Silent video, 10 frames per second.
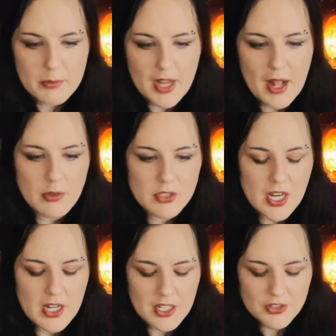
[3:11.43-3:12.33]
but I will
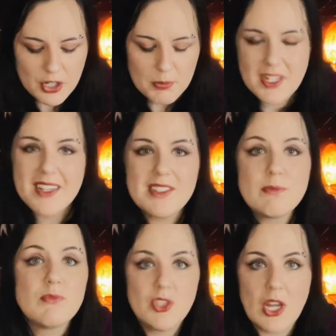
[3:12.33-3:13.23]
try to interpret it
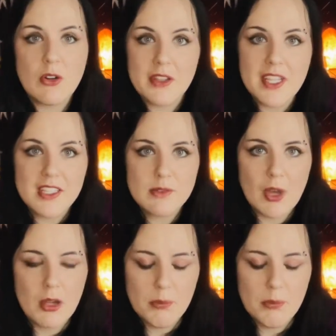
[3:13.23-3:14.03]
generally as well.